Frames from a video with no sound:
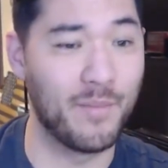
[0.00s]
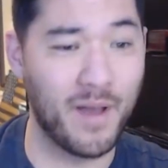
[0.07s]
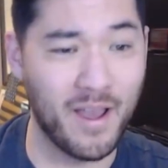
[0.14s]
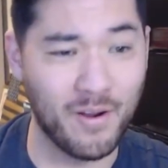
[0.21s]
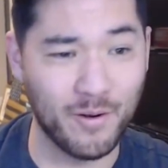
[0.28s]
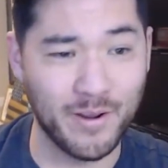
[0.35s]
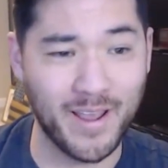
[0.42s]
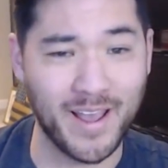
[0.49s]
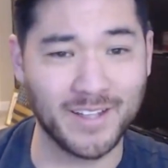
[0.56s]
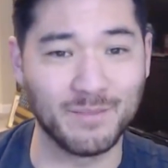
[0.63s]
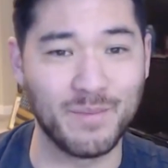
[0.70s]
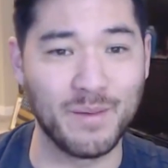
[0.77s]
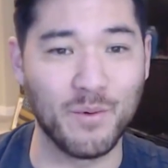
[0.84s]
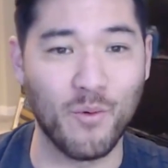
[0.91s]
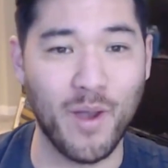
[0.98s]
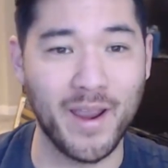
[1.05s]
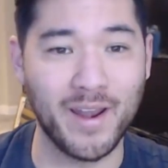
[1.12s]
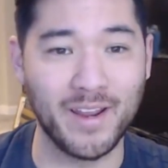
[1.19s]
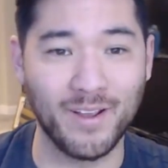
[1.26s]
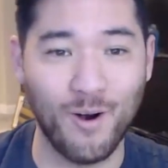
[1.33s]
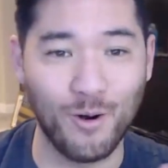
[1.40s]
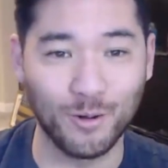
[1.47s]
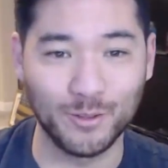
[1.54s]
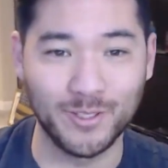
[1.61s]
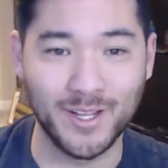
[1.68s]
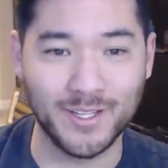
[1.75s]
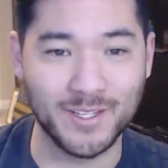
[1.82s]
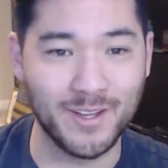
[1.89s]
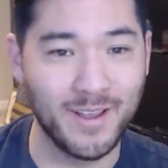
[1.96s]
I already had some people waiting. Hulk
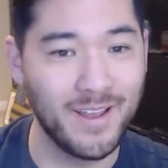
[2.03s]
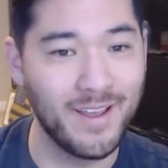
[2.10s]
Nuts,